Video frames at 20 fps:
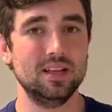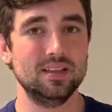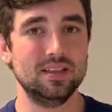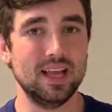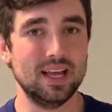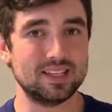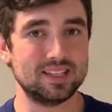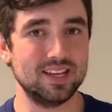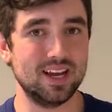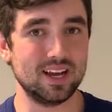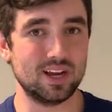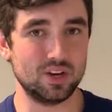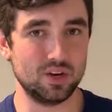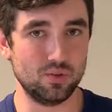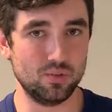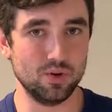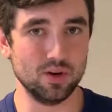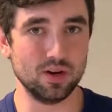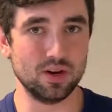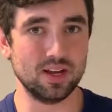That's not going to
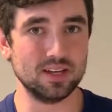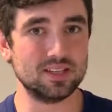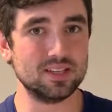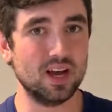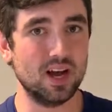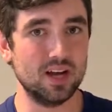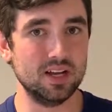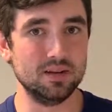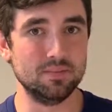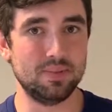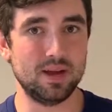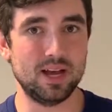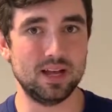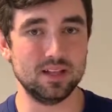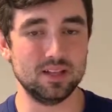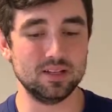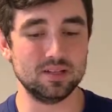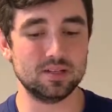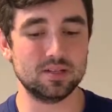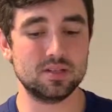work. It's
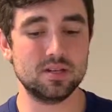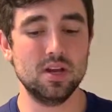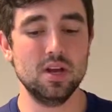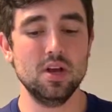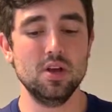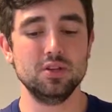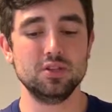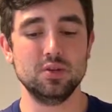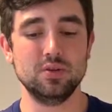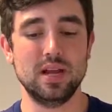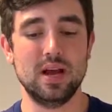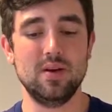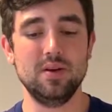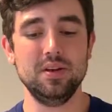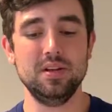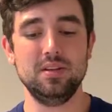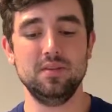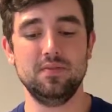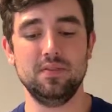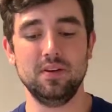unbalanced. So now I
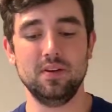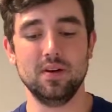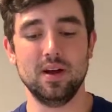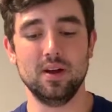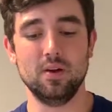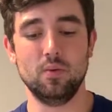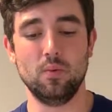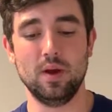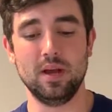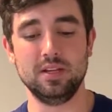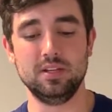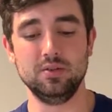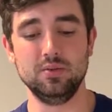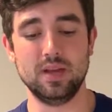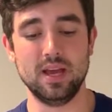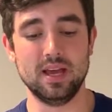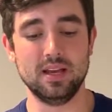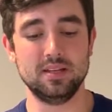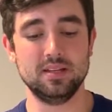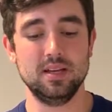need to figure out a way to
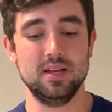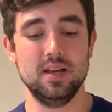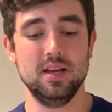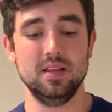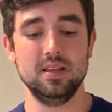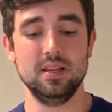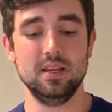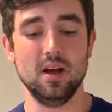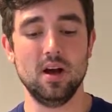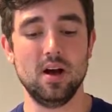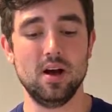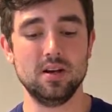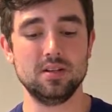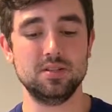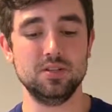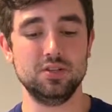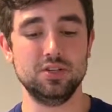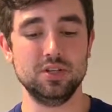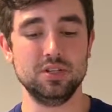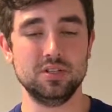get the
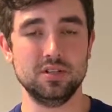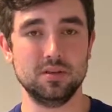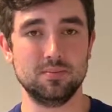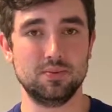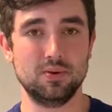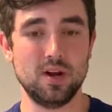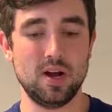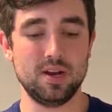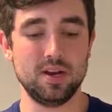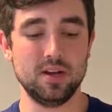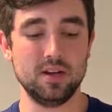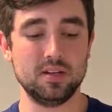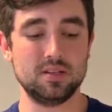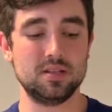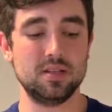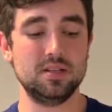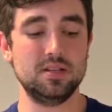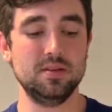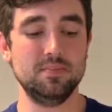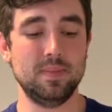oxygens on the
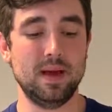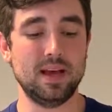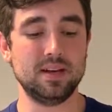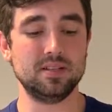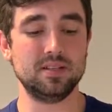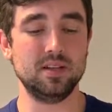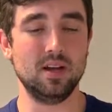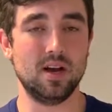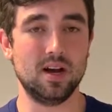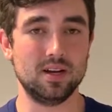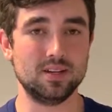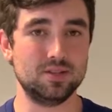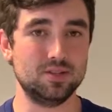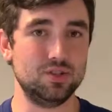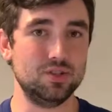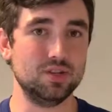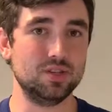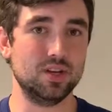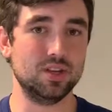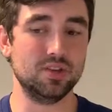products to match the
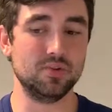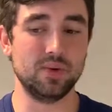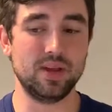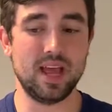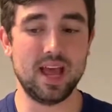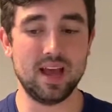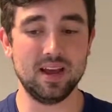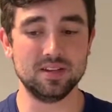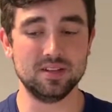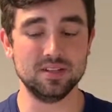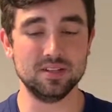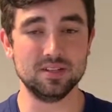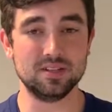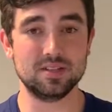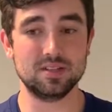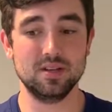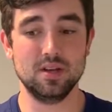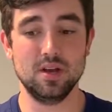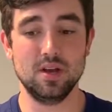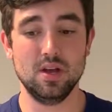oxygens on the
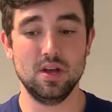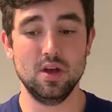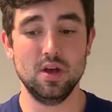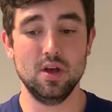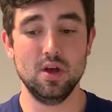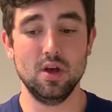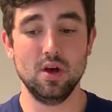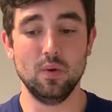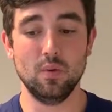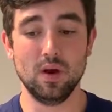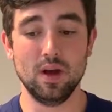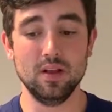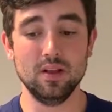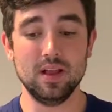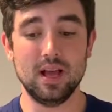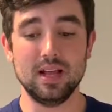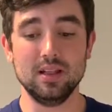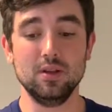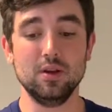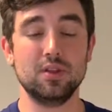reactants. Well,
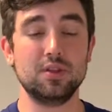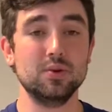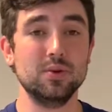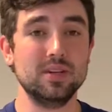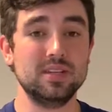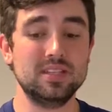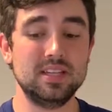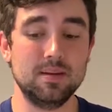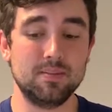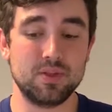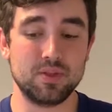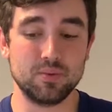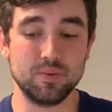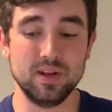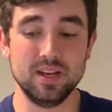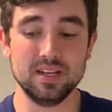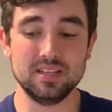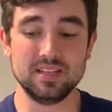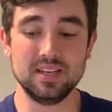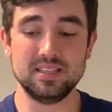I look through at step 3
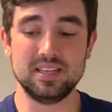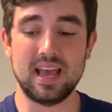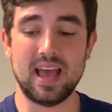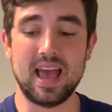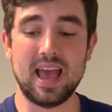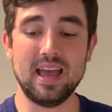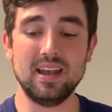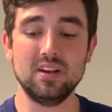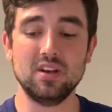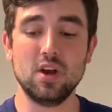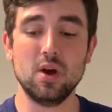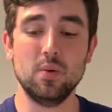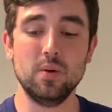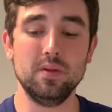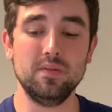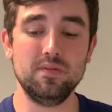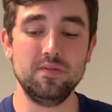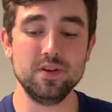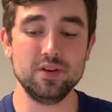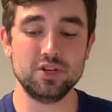and it says add
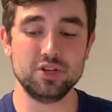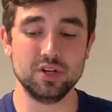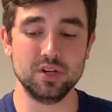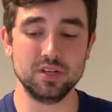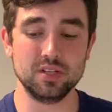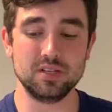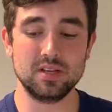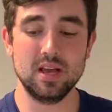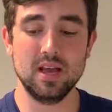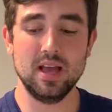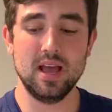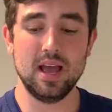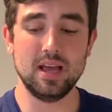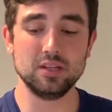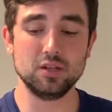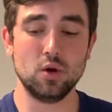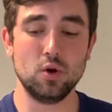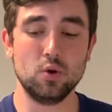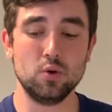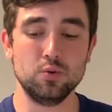coefficients
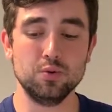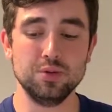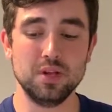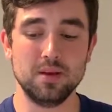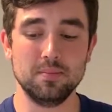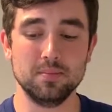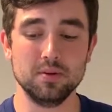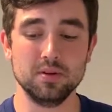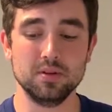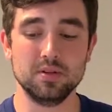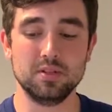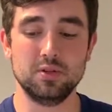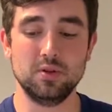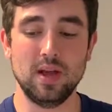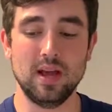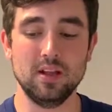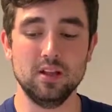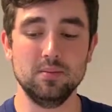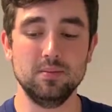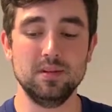as whole numbers to
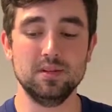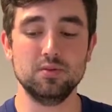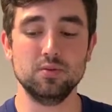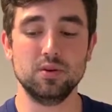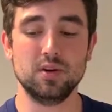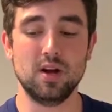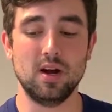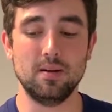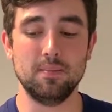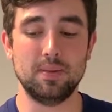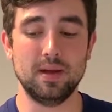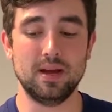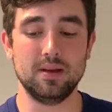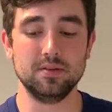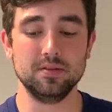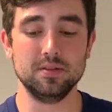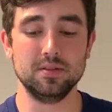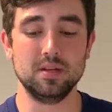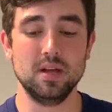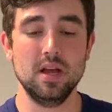elements or
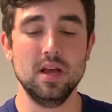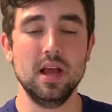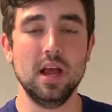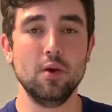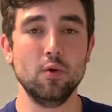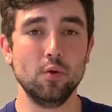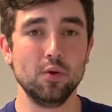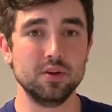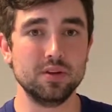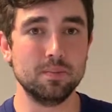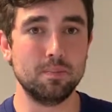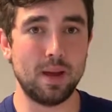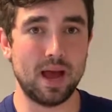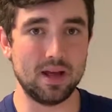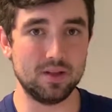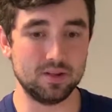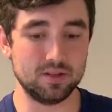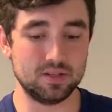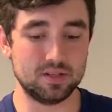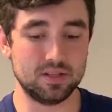compounds in order to
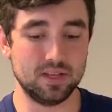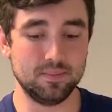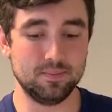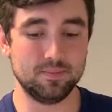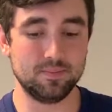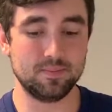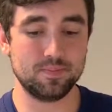balance them.